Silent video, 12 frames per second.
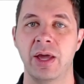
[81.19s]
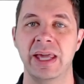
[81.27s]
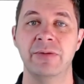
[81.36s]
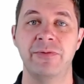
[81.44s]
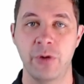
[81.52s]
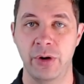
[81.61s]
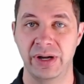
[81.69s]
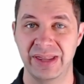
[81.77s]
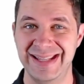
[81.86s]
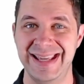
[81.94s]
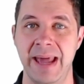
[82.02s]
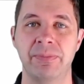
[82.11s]
inferring the
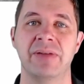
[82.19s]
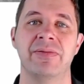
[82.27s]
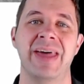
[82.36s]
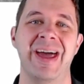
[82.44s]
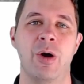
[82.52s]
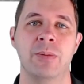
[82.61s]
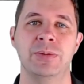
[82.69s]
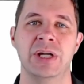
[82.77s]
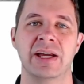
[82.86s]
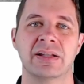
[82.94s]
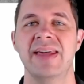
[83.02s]
depth of that object.